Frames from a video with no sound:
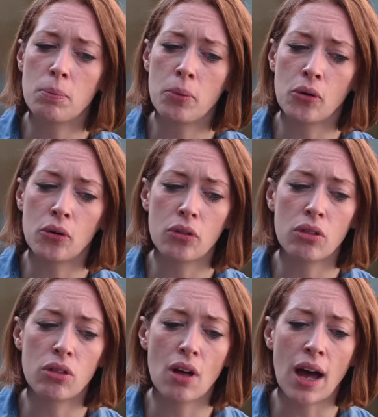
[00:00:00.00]

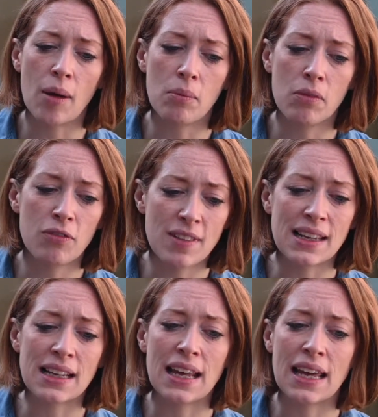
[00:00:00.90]
both
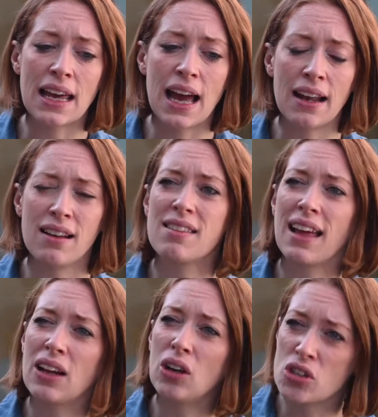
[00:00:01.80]
physically and
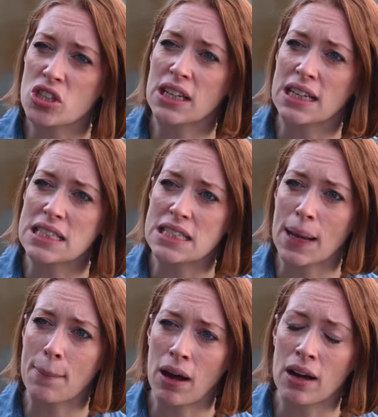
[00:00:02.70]
psychologically, to
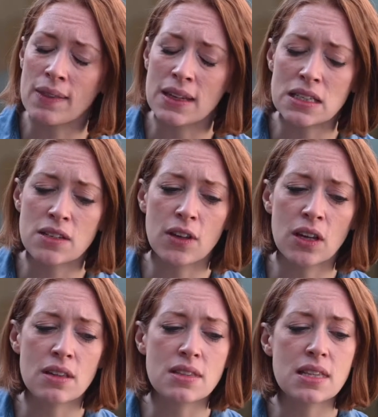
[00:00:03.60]
take part in the
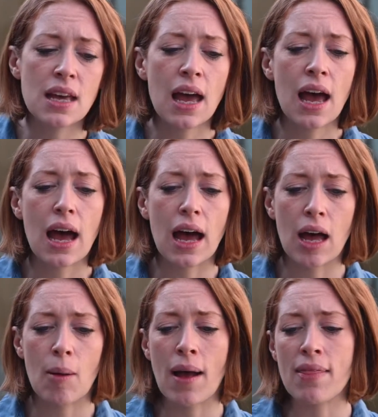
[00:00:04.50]
interviews.
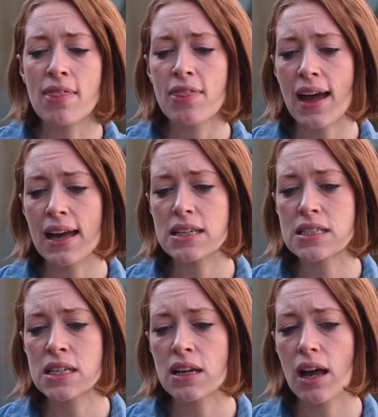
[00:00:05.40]
And
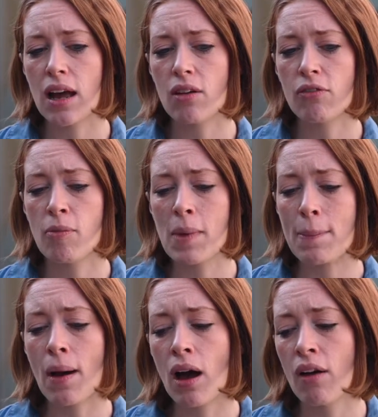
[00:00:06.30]
that, for me,
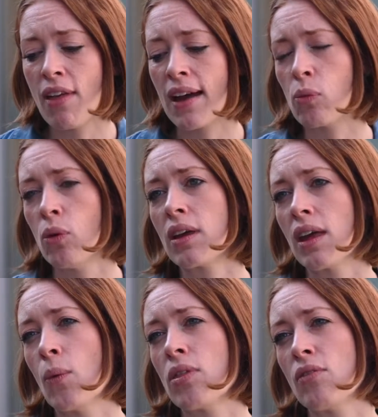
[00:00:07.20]
part of that is
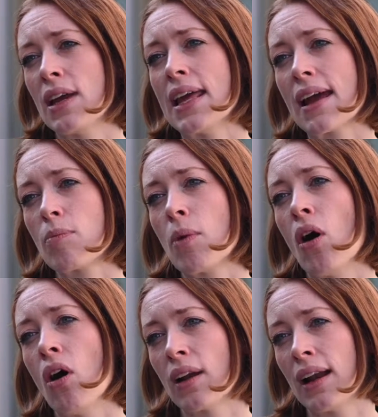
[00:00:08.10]
working with a really expert
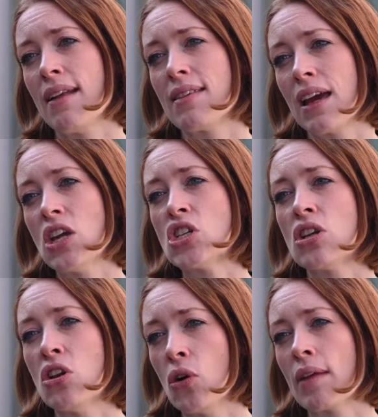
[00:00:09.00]

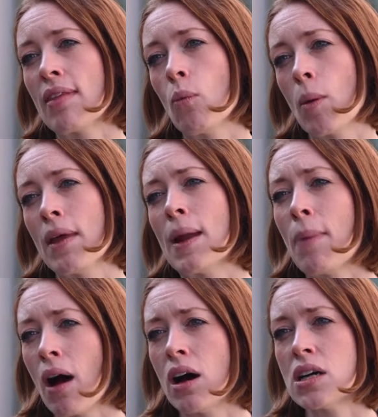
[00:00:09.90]
organisation, knowing that women are
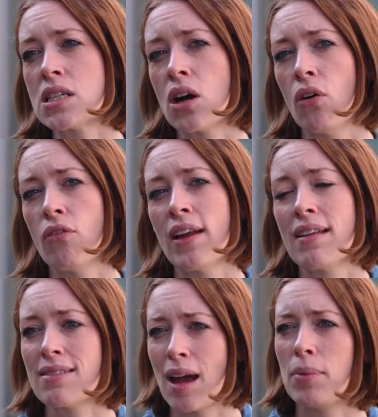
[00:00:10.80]
part of an
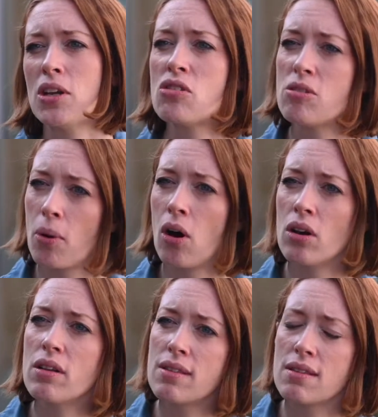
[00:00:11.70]
established
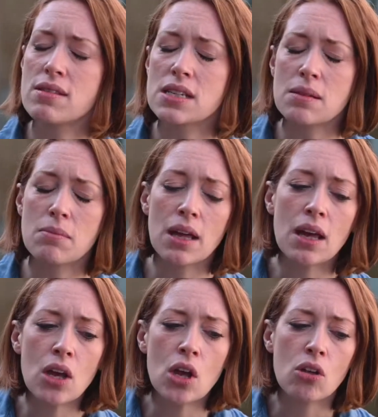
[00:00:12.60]
support system.
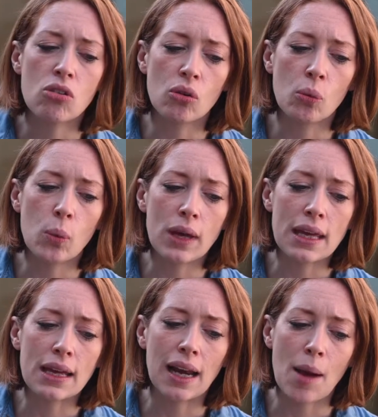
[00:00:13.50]
So
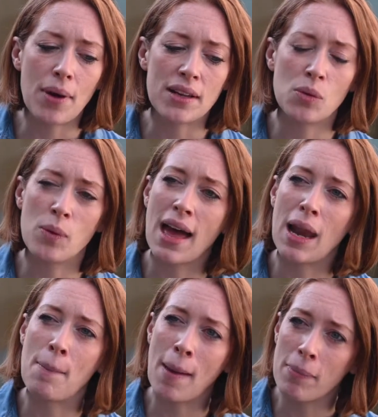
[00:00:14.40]
we collaborated with
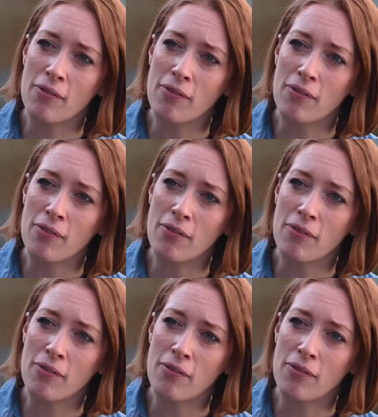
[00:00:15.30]
Helen Bamber